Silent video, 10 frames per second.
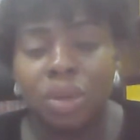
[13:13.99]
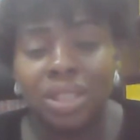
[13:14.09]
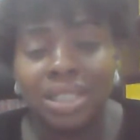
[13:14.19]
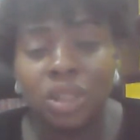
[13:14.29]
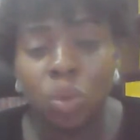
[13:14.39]

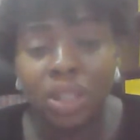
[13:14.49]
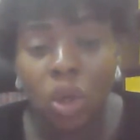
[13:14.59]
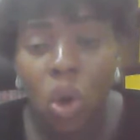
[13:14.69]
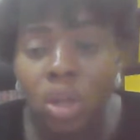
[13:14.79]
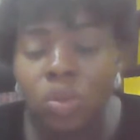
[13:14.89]
But this is what the
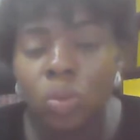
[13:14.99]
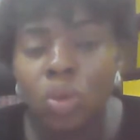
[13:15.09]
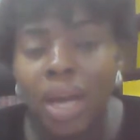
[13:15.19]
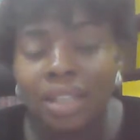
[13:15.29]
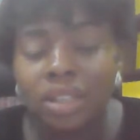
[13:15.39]
court will
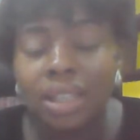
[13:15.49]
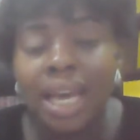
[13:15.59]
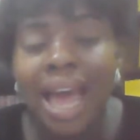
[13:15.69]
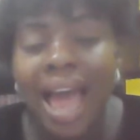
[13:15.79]
look at, say,